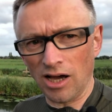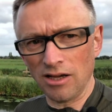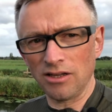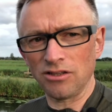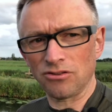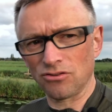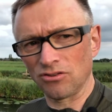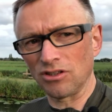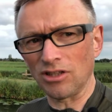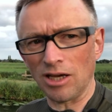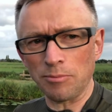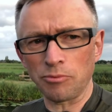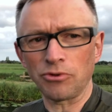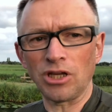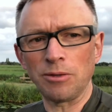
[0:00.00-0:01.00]
is the type
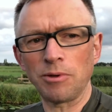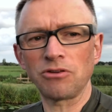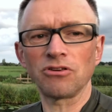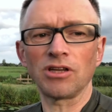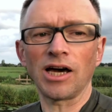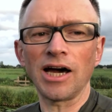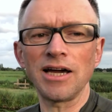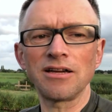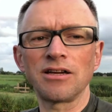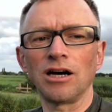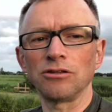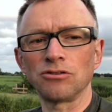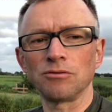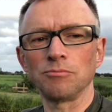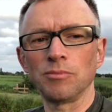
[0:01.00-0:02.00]
of database that I
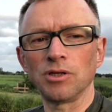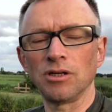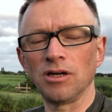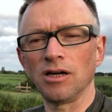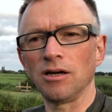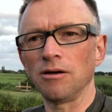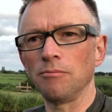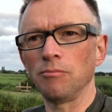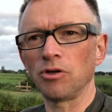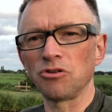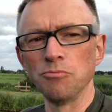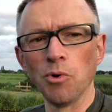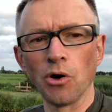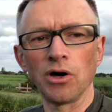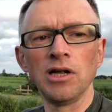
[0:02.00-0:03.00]
encounter much
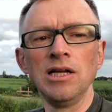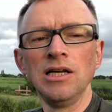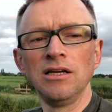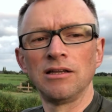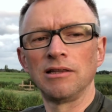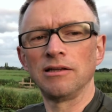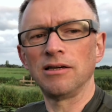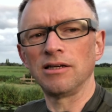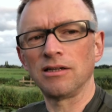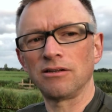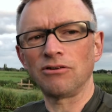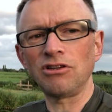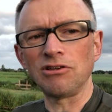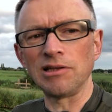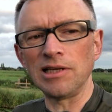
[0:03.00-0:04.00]
more
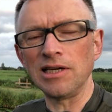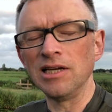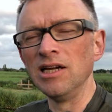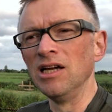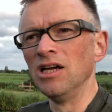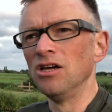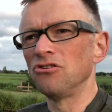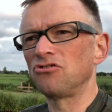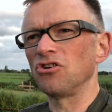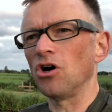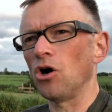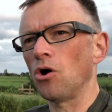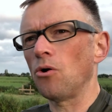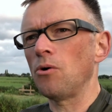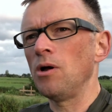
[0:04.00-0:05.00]
recently.
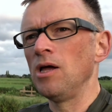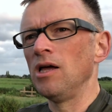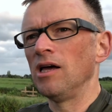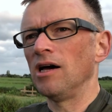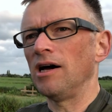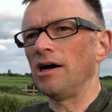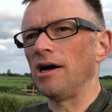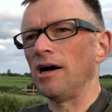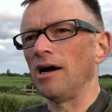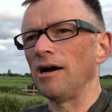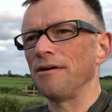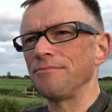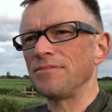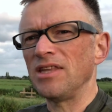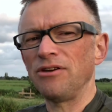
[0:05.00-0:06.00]
So
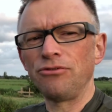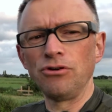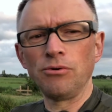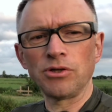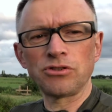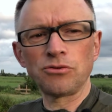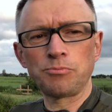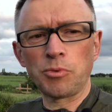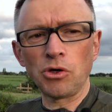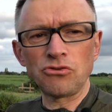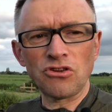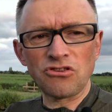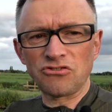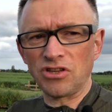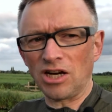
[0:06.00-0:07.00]
if you want to
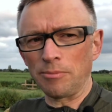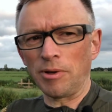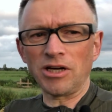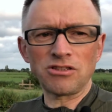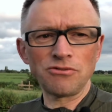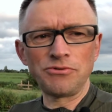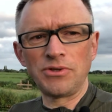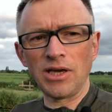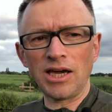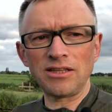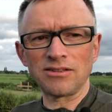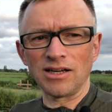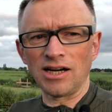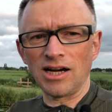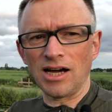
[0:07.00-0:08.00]
process terabytes of
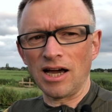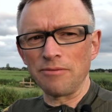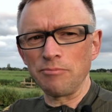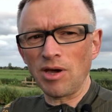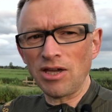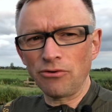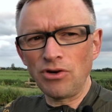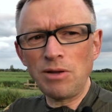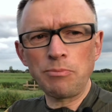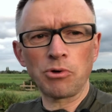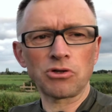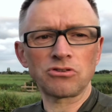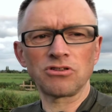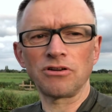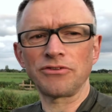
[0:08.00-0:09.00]
data and make
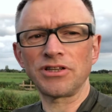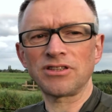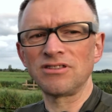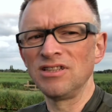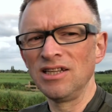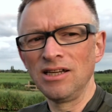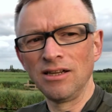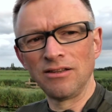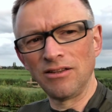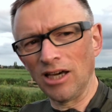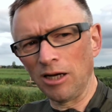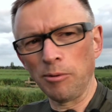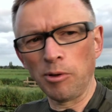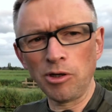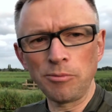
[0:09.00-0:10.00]
reports of it,
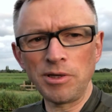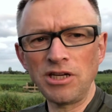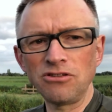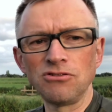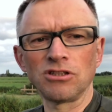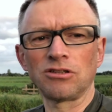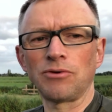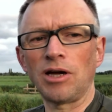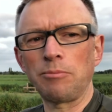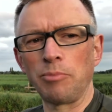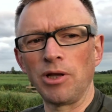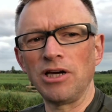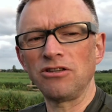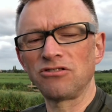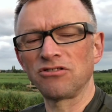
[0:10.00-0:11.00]
DynamoDB is not the right
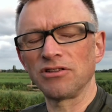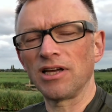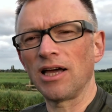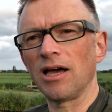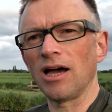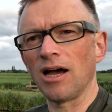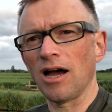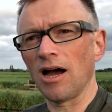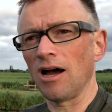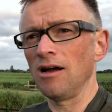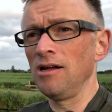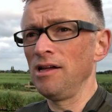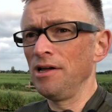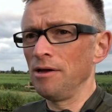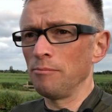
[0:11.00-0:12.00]
place. But
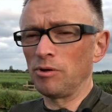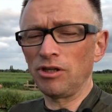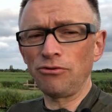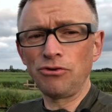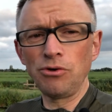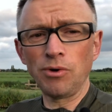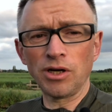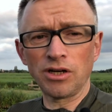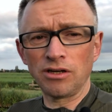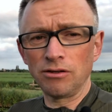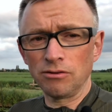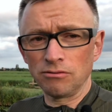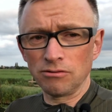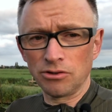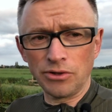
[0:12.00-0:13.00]
if you want to
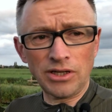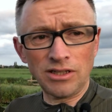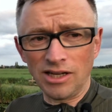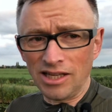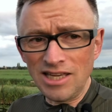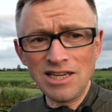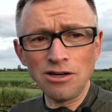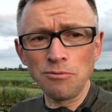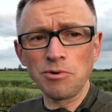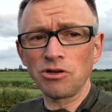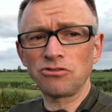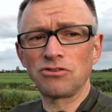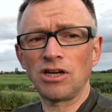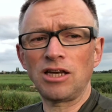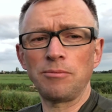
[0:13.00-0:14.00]
create an
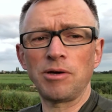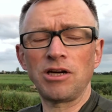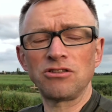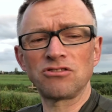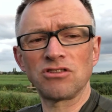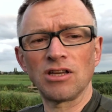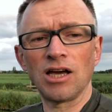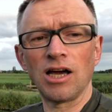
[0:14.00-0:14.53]
e-commerce database,